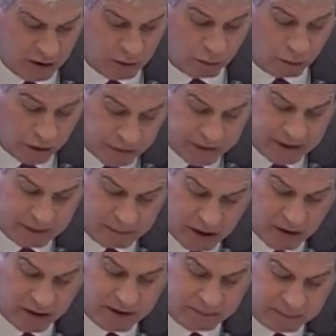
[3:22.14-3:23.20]
Will the
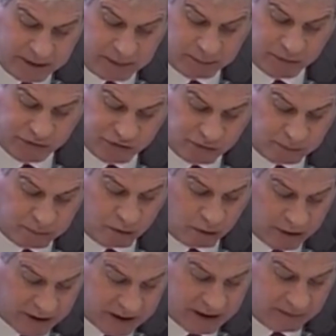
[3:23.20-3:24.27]
American people
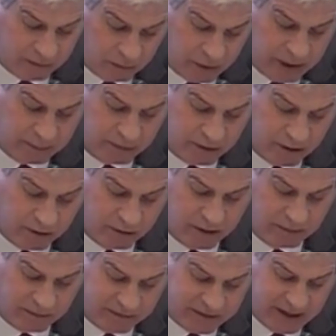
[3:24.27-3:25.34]
support a giveaway
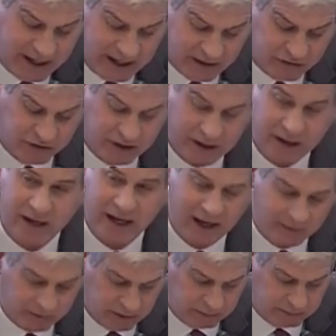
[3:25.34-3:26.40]
program of cash that
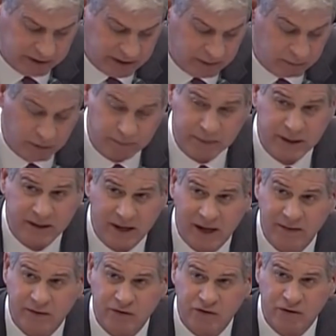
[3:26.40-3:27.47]
inevitably will be
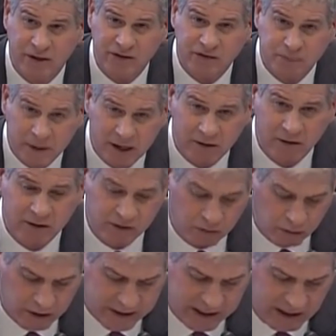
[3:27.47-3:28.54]
neither transparent
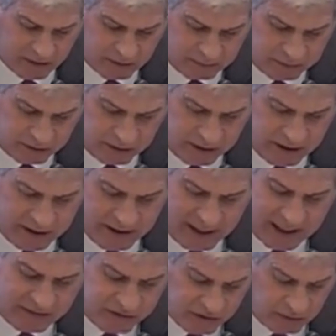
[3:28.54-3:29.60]
nor accountable?
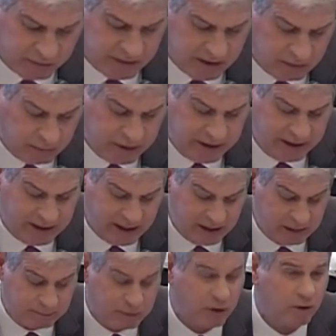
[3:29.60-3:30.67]
I don't think we need
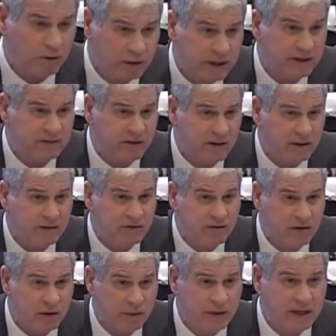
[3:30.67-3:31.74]
any polling done to
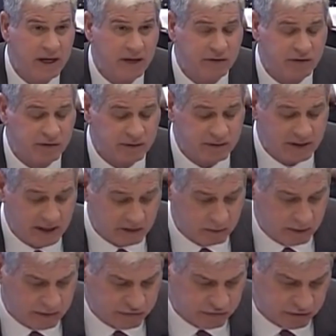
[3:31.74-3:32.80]
know the answer to that
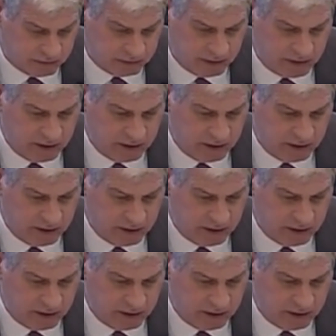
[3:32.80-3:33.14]
question.